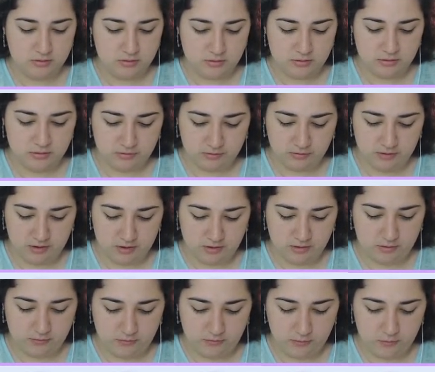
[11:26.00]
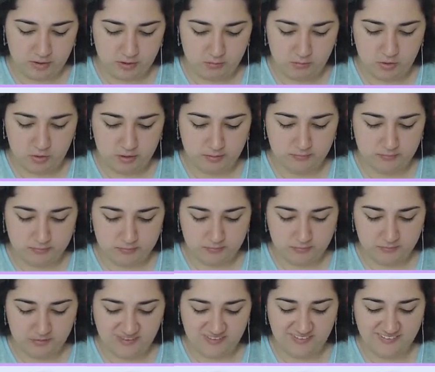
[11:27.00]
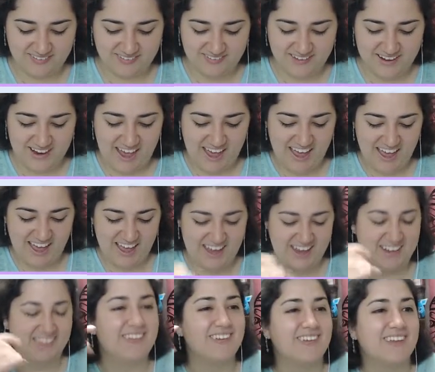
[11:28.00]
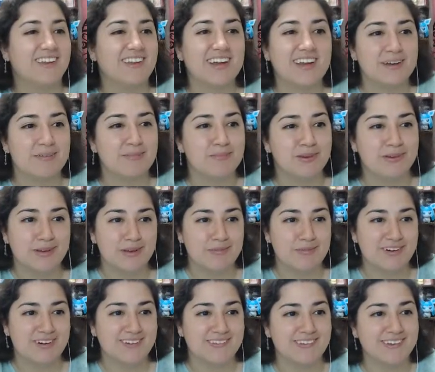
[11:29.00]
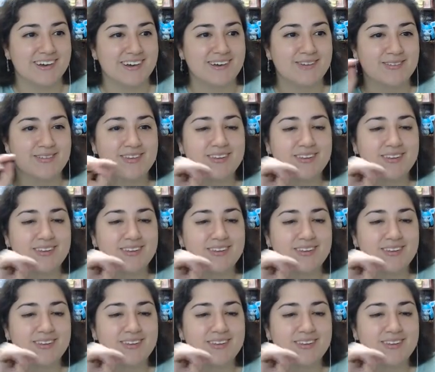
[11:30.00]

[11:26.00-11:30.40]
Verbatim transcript: Let's try and go for one more. 69. 69 Pokeballs left.